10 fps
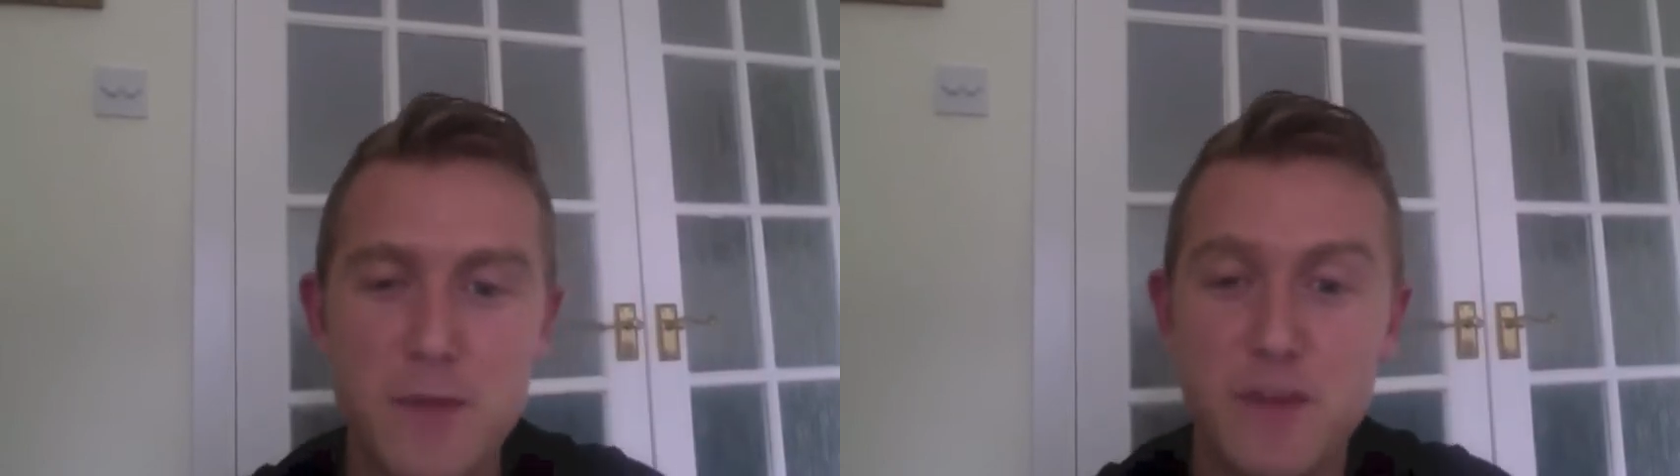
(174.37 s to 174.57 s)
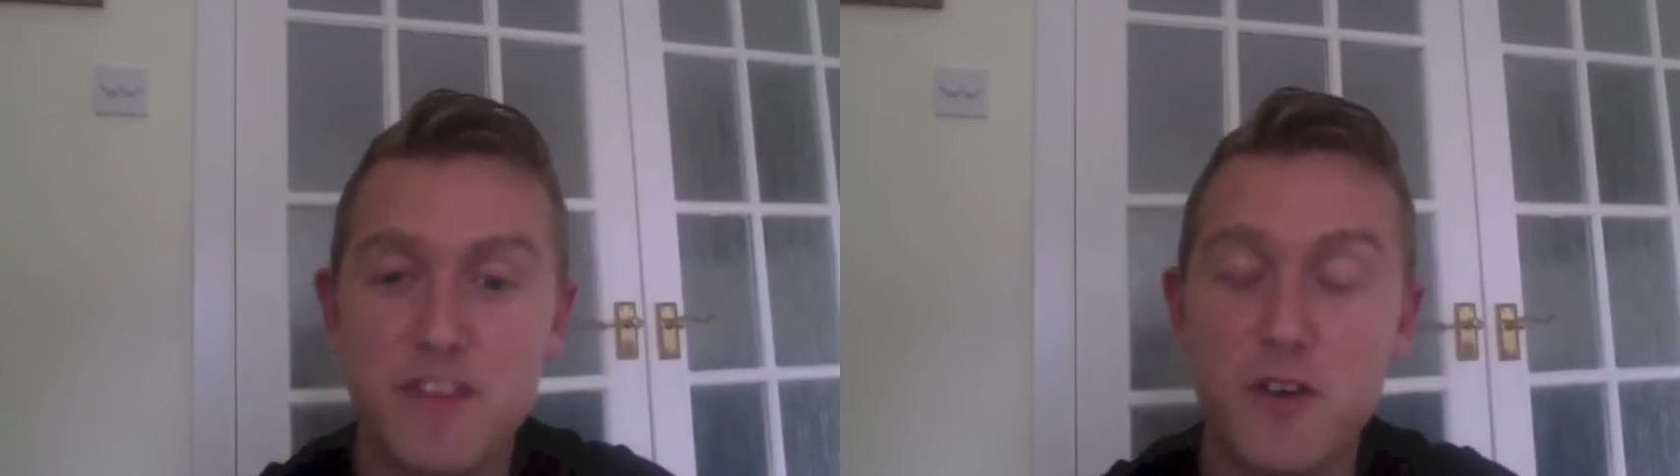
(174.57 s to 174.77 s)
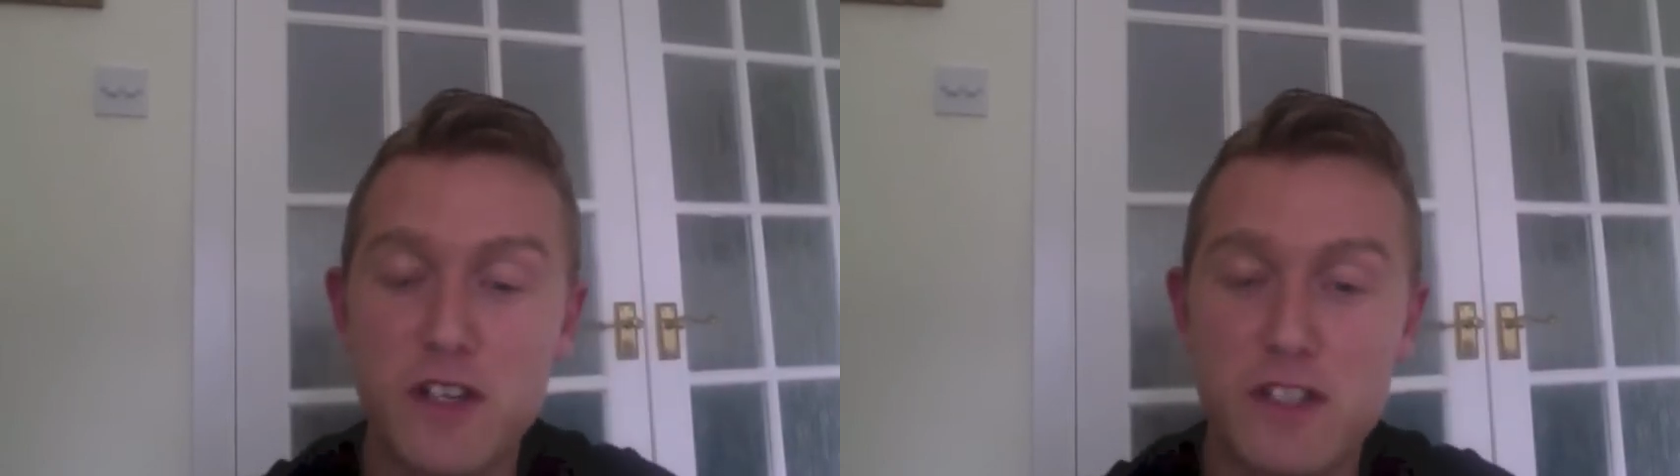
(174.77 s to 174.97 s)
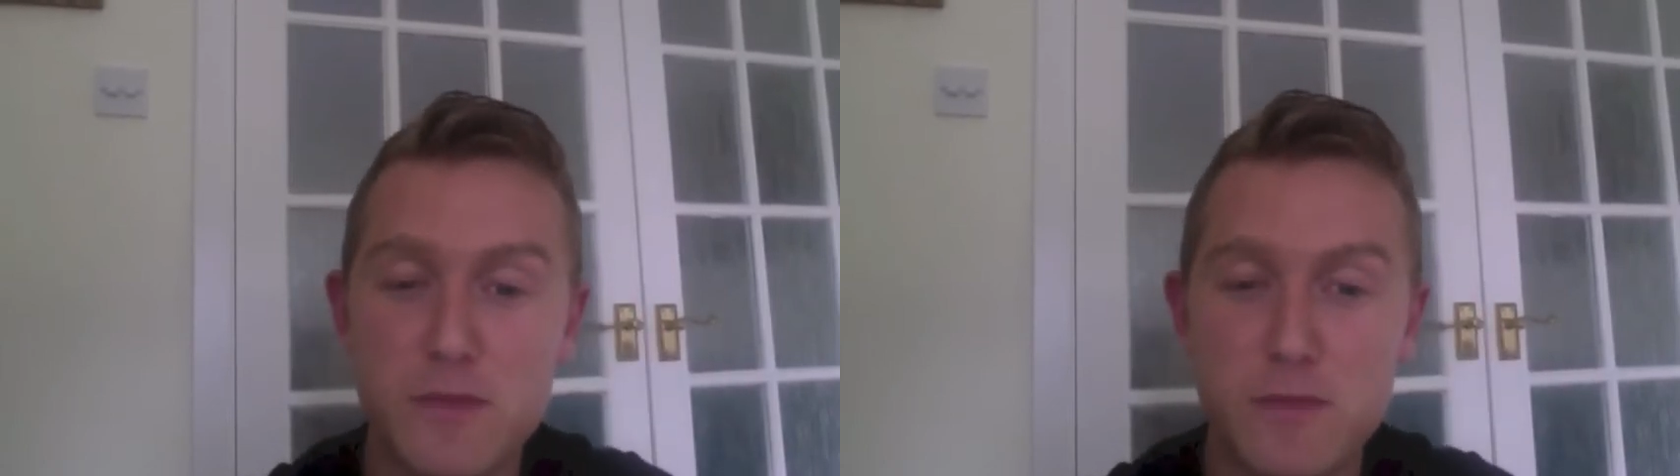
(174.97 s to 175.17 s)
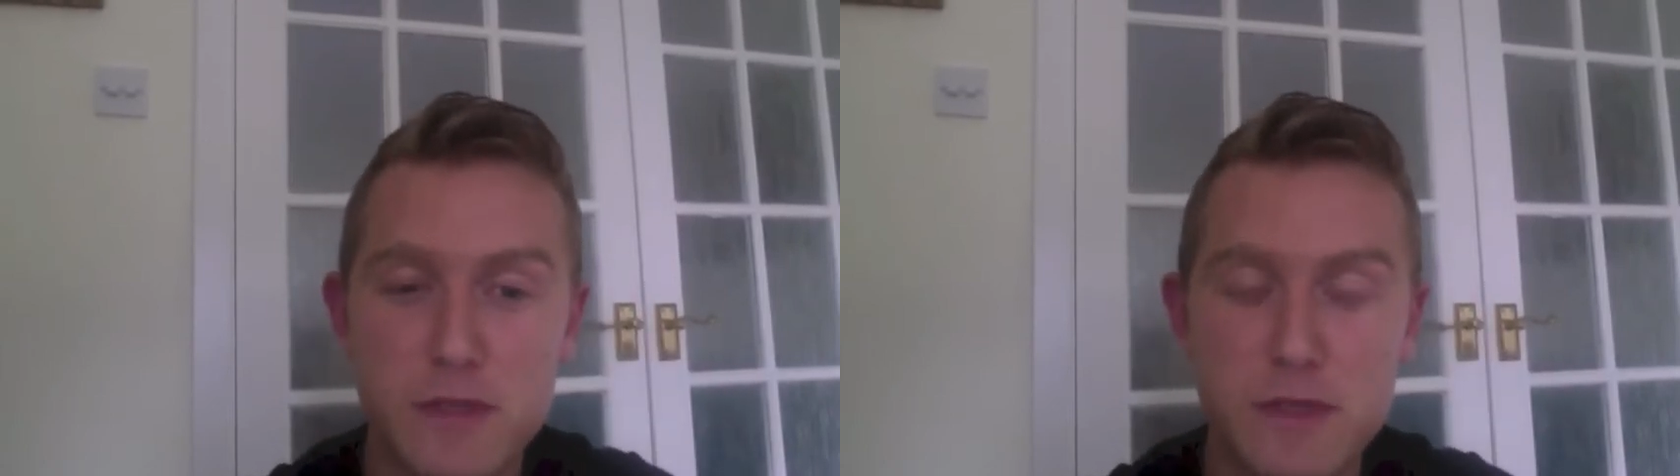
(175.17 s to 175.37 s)

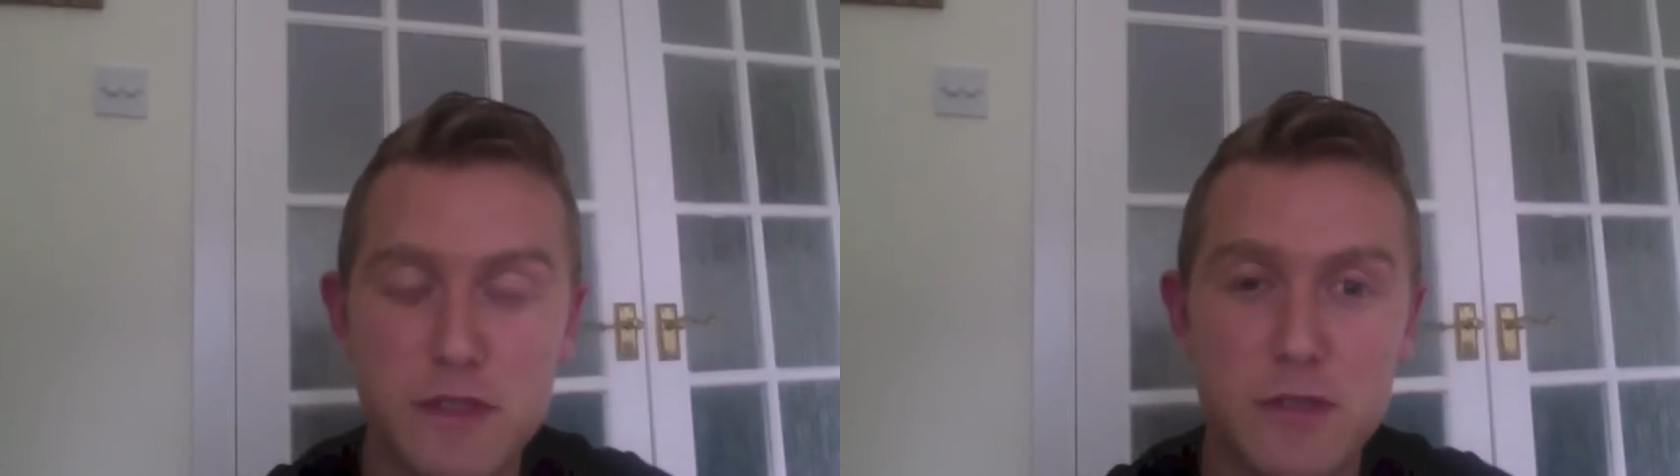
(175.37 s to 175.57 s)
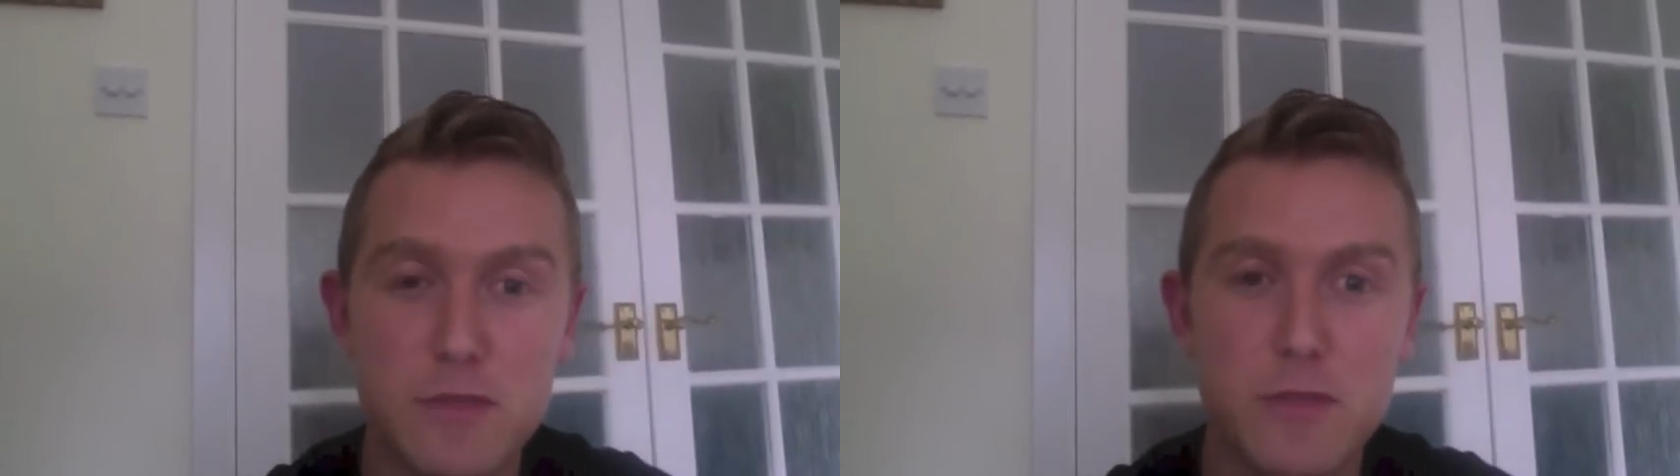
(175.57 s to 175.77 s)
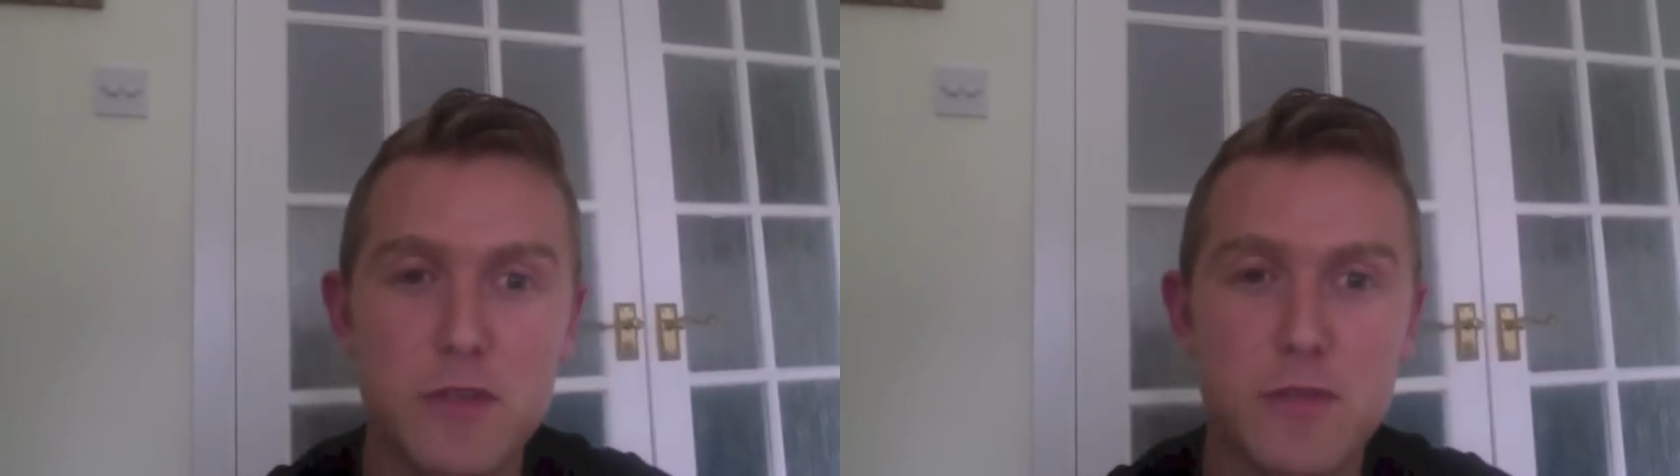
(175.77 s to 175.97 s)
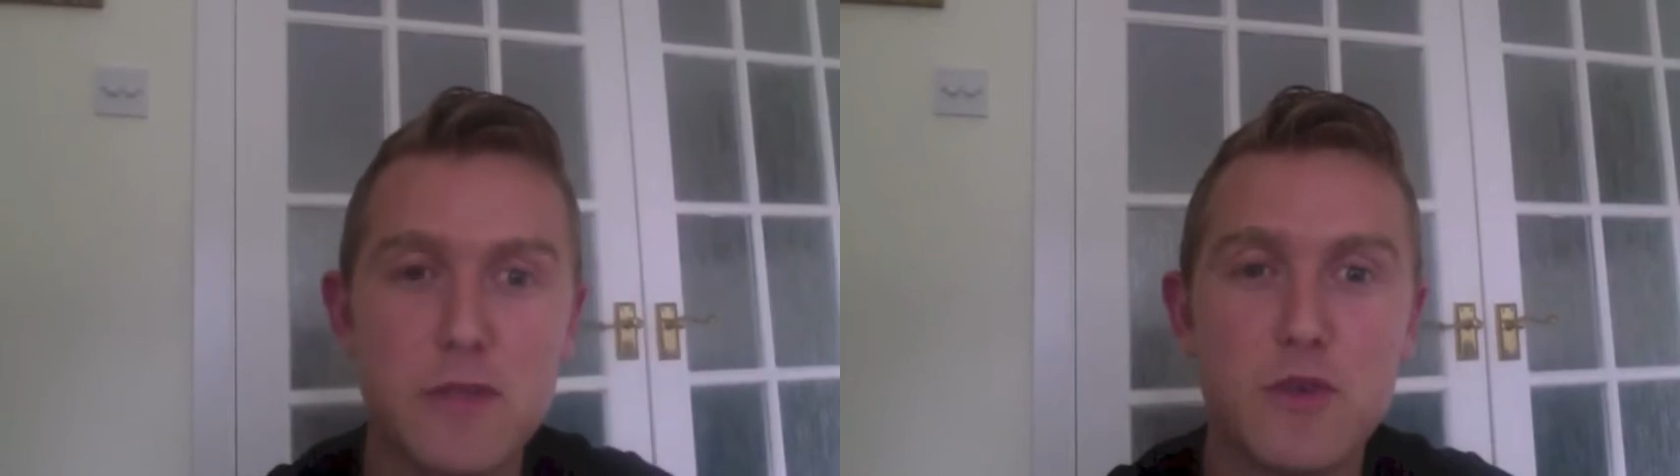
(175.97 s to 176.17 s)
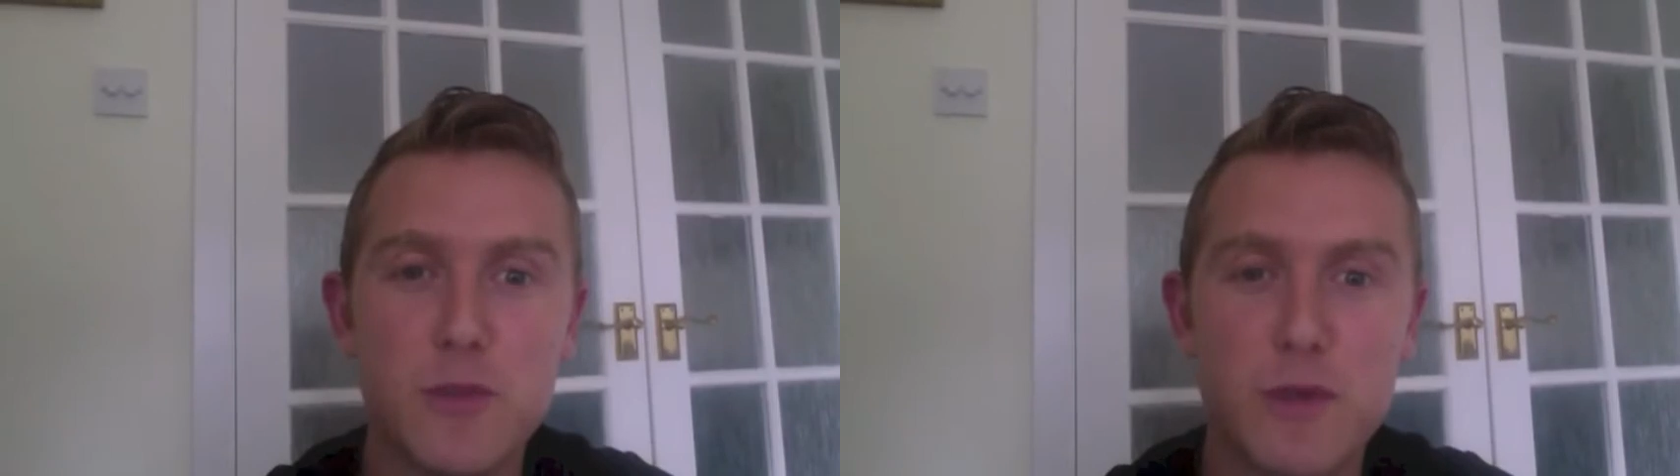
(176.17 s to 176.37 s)
Focusing on being more